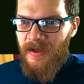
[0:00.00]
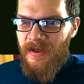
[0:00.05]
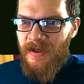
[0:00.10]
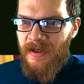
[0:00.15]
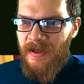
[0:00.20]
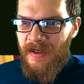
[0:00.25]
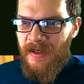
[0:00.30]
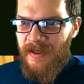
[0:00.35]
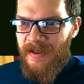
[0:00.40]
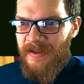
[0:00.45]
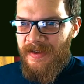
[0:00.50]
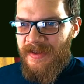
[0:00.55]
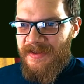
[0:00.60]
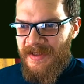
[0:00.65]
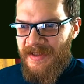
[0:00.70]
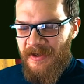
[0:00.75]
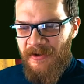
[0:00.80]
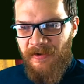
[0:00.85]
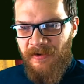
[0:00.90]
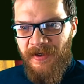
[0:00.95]
And as
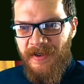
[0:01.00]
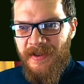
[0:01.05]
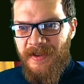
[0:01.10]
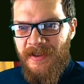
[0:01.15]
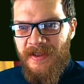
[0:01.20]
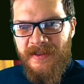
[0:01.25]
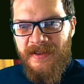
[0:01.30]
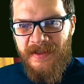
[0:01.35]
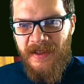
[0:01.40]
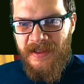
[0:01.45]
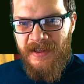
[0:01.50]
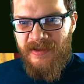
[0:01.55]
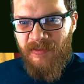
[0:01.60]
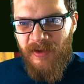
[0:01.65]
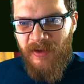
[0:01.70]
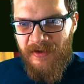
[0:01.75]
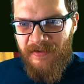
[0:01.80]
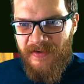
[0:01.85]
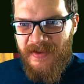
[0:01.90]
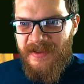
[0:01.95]
I already discussed
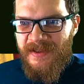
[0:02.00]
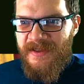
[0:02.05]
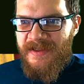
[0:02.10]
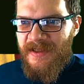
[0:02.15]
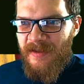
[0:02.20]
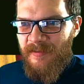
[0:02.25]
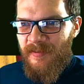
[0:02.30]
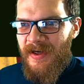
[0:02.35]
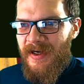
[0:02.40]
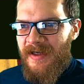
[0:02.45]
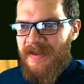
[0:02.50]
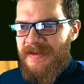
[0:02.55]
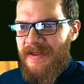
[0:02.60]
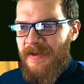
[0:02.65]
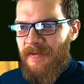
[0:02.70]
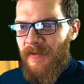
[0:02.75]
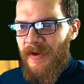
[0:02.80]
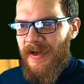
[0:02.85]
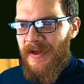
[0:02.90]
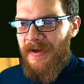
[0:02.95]
previously, some paths
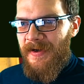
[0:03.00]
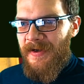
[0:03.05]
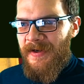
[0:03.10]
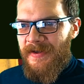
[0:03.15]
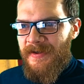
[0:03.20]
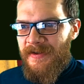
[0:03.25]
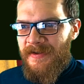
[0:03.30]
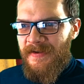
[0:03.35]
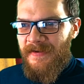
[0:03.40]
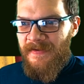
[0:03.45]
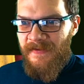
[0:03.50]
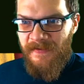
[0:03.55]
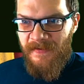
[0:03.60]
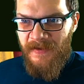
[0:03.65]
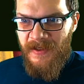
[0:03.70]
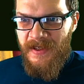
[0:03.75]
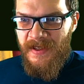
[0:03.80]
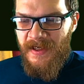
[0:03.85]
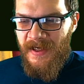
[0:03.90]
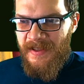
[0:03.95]
in Variant
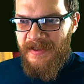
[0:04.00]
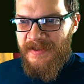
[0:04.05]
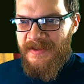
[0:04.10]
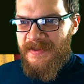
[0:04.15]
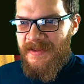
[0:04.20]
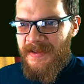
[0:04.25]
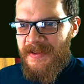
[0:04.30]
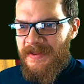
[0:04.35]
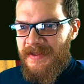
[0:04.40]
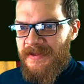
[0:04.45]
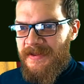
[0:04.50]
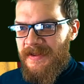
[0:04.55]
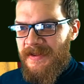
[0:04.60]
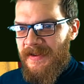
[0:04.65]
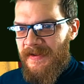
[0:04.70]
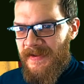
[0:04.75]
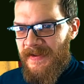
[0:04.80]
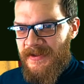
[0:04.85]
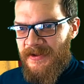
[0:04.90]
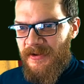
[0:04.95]
three and six,
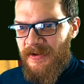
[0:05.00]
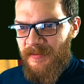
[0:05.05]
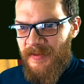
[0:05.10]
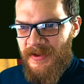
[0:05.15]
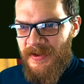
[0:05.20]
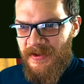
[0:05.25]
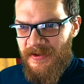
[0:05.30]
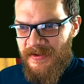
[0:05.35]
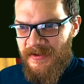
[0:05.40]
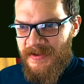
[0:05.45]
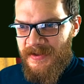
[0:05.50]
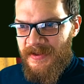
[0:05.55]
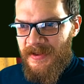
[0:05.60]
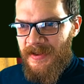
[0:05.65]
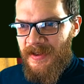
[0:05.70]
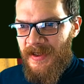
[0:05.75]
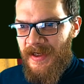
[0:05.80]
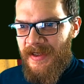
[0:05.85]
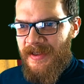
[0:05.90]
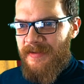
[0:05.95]
this could be used,
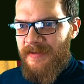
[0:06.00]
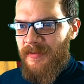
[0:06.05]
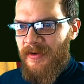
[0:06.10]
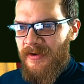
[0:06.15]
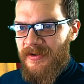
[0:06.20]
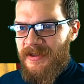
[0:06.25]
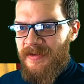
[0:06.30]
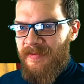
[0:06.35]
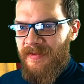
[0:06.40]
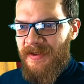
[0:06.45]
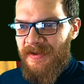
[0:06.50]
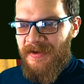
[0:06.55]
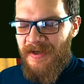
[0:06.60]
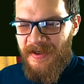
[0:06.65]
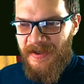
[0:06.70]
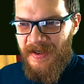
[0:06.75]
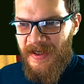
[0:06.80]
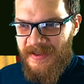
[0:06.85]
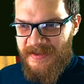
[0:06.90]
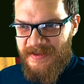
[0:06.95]
and possibly rare
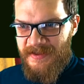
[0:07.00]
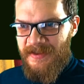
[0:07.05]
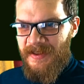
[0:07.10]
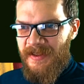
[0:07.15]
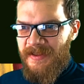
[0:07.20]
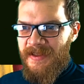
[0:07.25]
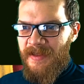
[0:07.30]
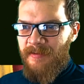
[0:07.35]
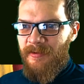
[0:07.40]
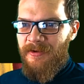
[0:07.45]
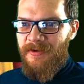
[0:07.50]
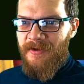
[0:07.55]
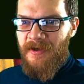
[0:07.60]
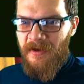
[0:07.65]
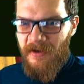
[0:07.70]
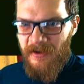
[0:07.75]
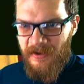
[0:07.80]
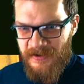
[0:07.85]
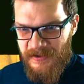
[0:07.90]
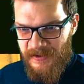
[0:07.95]
case in A W and
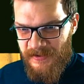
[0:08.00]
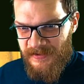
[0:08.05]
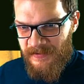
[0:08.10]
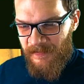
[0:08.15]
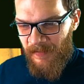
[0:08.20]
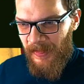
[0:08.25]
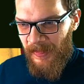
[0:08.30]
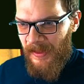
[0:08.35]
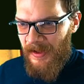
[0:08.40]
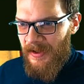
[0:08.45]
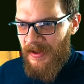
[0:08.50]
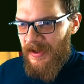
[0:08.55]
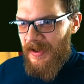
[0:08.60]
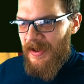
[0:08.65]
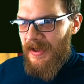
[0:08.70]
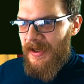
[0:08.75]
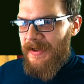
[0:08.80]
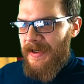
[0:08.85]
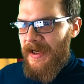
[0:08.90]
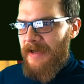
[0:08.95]
Incursions.
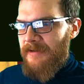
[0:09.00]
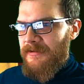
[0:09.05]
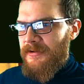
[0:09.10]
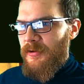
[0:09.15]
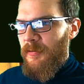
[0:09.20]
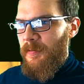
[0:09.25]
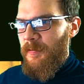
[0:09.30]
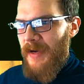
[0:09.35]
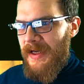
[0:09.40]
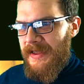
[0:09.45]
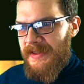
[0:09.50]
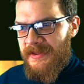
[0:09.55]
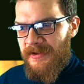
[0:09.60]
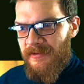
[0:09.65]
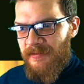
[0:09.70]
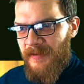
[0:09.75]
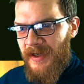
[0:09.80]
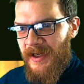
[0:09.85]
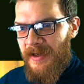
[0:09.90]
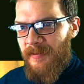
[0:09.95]
Now, to best
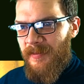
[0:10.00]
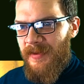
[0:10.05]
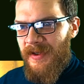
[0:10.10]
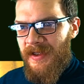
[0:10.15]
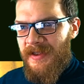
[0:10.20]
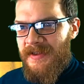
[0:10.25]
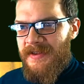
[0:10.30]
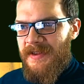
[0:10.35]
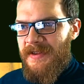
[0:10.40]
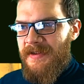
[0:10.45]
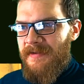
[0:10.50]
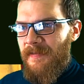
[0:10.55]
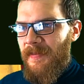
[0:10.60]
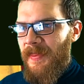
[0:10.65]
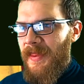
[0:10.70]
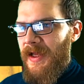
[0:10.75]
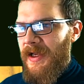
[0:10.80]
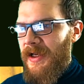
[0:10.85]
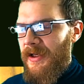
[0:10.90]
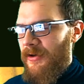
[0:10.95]
of my ability,
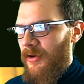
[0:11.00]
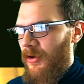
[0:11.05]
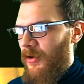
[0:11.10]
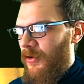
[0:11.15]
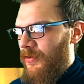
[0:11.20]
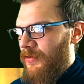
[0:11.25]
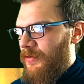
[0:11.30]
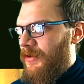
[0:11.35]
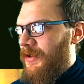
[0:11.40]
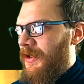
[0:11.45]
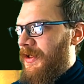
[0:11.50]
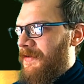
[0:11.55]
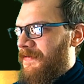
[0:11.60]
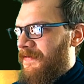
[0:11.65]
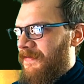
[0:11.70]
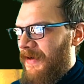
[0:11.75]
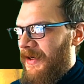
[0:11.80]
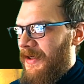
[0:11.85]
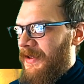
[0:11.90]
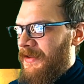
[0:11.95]
I can only
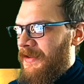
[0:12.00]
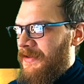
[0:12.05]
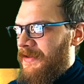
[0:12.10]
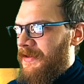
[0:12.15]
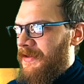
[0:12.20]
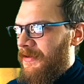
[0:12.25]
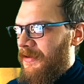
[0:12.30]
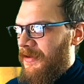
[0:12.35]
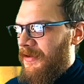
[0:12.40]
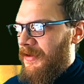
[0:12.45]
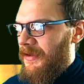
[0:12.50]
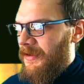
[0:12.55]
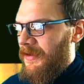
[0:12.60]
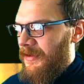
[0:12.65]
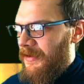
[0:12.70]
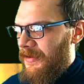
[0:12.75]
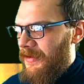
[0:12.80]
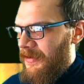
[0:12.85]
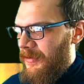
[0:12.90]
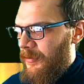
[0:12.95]
find
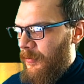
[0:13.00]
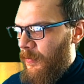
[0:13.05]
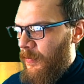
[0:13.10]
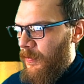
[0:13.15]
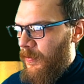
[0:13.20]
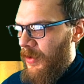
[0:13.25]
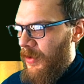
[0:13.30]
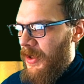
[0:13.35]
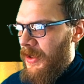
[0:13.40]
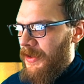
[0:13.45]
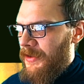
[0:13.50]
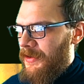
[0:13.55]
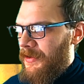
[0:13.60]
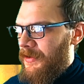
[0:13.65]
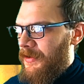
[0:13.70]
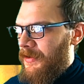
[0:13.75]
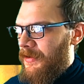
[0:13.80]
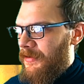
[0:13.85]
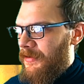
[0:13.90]
one